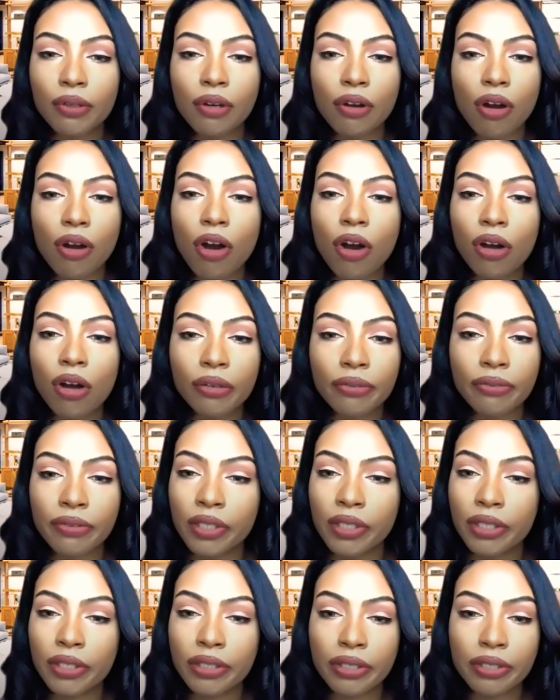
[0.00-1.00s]
all of
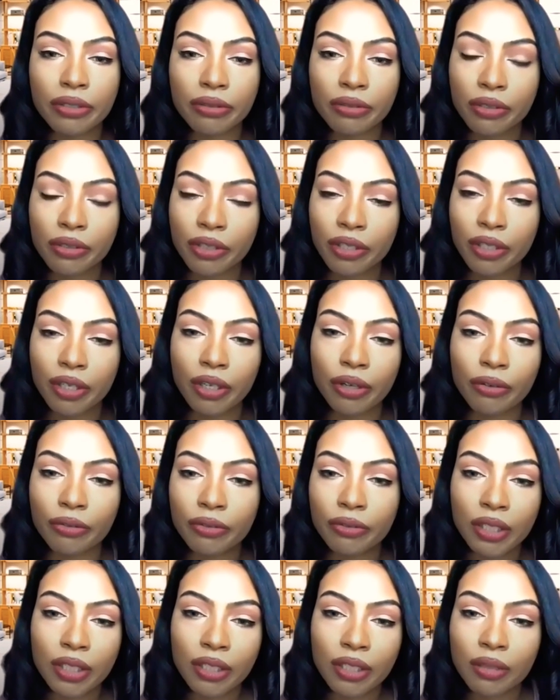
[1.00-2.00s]
these,
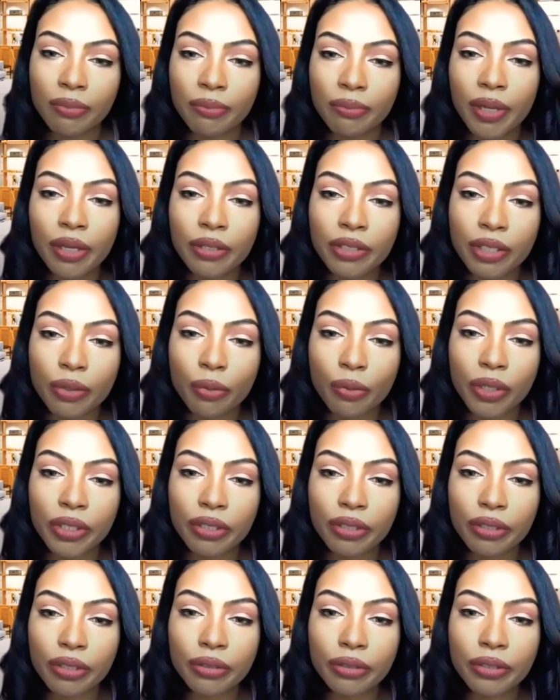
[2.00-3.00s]
bells and
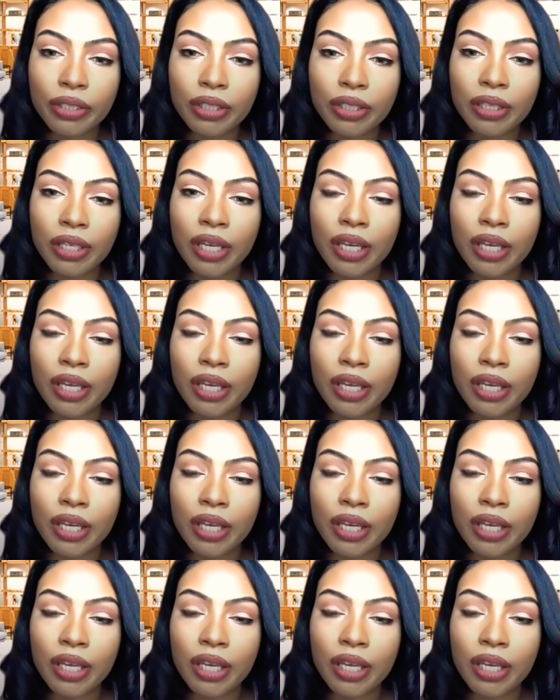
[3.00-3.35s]
whistles.